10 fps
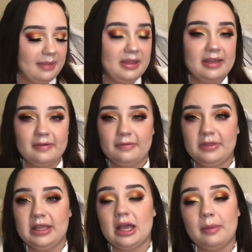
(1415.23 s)
if
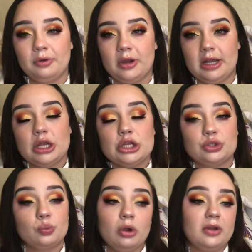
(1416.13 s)
the upgrade is
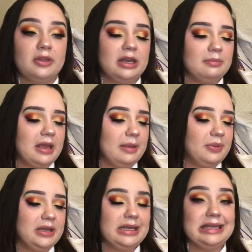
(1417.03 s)
worth it, in my
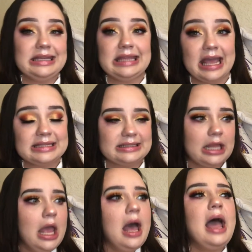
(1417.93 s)
opinion, yes.
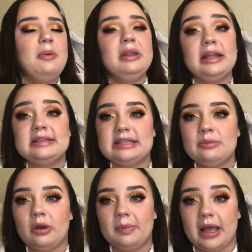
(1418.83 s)
I would like to see
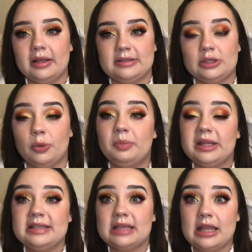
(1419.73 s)
more palettes though,
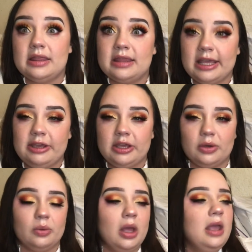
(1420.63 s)
please and thank
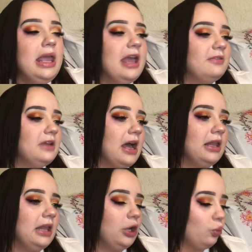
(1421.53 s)
you. If
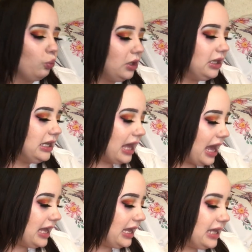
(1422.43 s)
not, like really
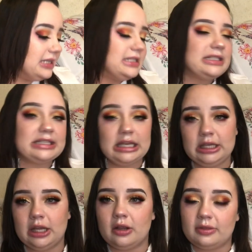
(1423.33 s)
high-end
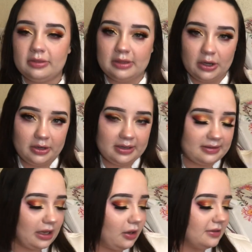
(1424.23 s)
skincare. There it is.
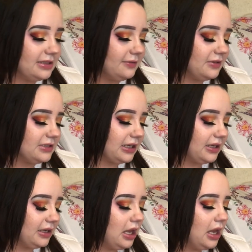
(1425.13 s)
I lost it for a
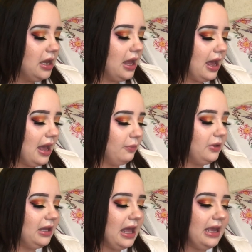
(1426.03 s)
second.
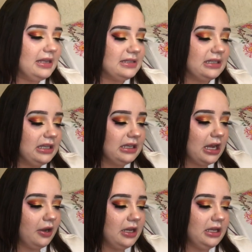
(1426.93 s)
Really high-end
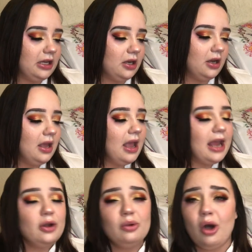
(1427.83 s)
skincare in here. I
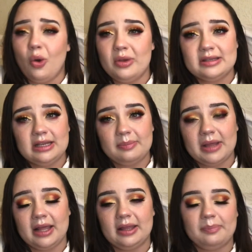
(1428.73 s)
don't always need a
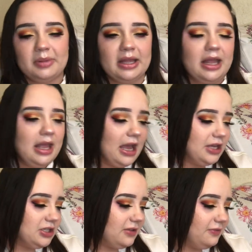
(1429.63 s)
palette, but I
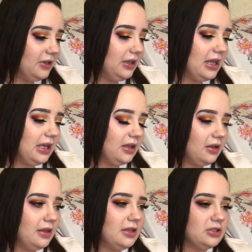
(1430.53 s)
just feel like
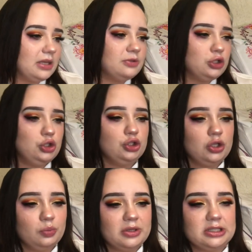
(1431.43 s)
the
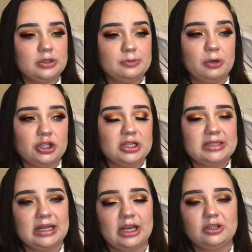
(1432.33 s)
substitution was those brushes,
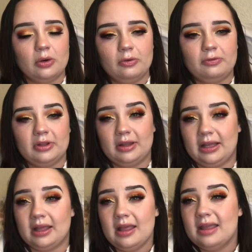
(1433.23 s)
and I don't feel
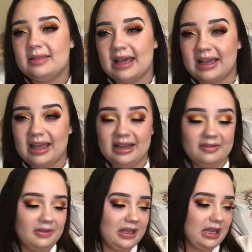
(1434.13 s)
like that kind
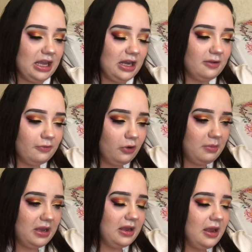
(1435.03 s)
of like hit it for
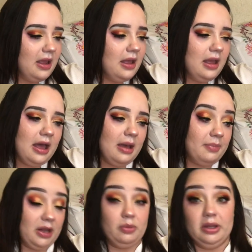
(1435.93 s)
me.
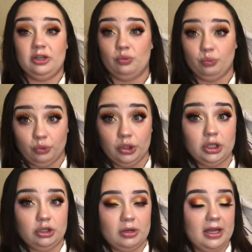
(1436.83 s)
But I would like to
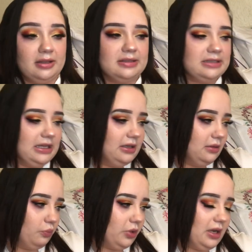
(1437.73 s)
really try to see
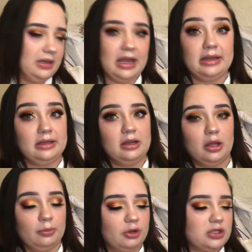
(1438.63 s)
what a
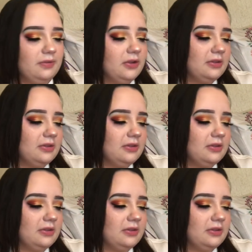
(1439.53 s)
$90 brush feels